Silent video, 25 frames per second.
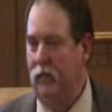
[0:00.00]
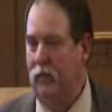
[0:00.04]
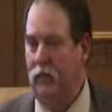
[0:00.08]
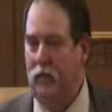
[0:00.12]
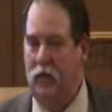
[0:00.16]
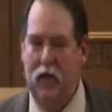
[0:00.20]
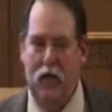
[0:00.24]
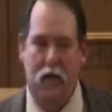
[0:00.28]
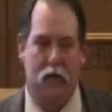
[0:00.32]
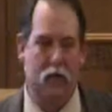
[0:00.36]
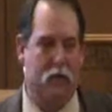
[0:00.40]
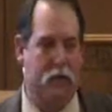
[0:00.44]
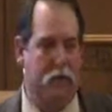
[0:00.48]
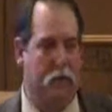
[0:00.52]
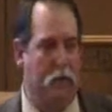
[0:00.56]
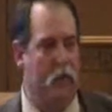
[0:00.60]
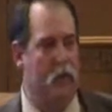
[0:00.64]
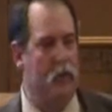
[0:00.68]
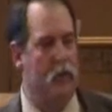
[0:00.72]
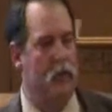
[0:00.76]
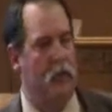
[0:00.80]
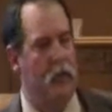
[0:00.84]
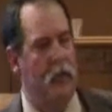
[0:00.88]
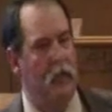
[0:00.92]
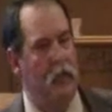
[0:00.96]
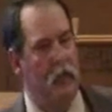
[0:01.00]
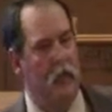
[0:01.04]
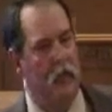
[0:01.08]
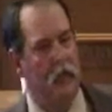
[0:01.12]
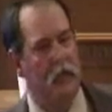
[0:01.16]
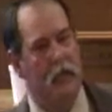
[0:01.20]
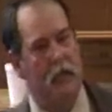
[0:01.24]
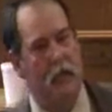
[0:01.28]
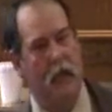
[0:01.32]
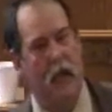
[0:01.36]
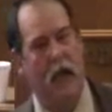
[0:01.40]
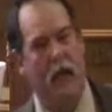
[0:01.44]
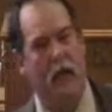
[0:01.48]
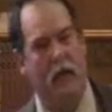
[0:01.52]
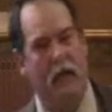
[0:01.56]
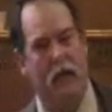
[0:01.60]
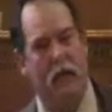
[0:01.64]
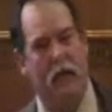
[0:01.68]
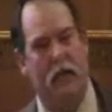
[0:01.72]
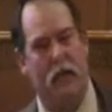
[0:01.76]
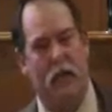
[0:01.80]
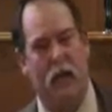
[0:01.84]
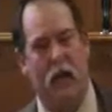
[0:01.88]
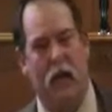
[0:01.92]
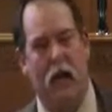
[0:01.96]
When I was first assigned
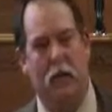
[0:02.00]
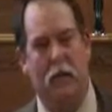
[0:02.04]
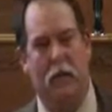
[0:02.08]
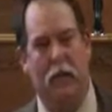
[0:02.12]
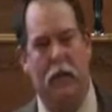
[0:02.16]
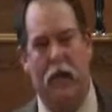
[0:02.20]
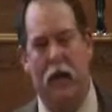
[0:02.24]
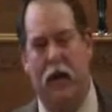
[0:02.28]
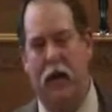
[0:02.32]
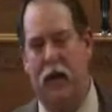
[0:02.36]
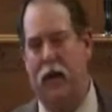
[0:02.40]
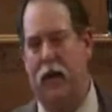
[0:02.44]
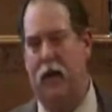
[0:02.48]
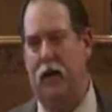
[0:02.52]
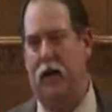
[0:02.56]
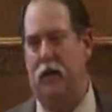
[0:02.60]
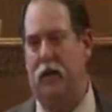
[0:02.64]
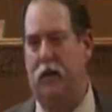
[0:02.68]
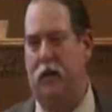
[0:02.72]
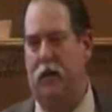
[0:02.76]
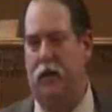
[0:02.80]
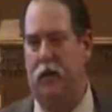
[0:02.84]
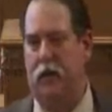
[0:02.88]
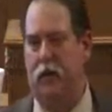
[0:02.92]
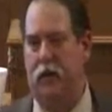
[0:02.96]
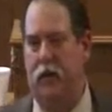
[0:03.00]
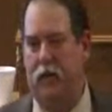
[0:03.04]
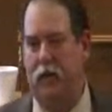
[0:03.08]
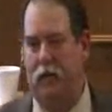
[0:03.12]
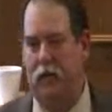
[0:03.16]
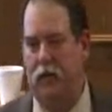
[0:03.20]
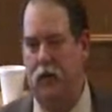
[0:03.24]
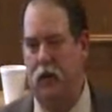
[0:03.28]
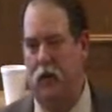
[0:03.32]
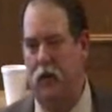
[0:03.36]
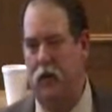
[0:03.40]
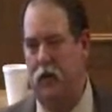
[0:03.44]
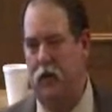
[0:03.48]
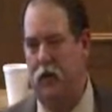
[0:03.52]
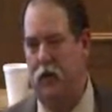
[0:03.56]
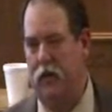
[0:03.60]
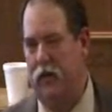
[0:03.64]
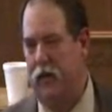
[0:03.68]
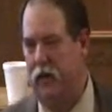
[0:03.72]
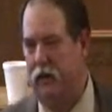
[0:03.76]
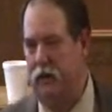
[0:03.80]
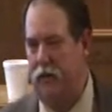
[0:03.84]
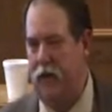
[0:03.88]
this topic, I got on the internet and started looking.